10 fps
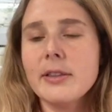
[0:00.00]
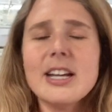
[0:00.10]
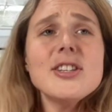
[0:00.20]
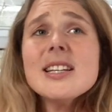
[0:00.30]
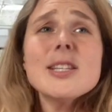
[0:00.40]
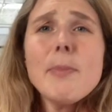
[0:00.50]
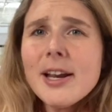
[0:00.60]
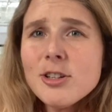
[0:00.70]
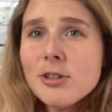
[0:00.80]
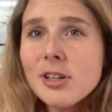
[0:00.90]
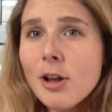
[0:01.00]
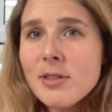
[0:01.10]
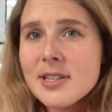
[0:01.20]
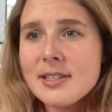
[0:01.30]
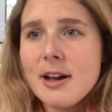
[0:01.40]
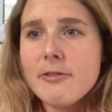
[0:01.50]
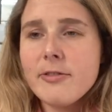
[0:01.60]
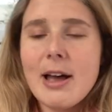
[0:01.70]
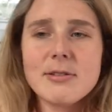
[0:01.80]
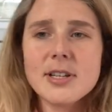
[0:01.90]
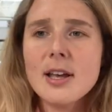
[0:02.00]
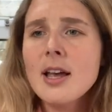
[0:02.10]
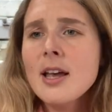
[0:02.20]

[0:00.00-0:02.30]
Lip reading: They just expect you to know this stuff, how to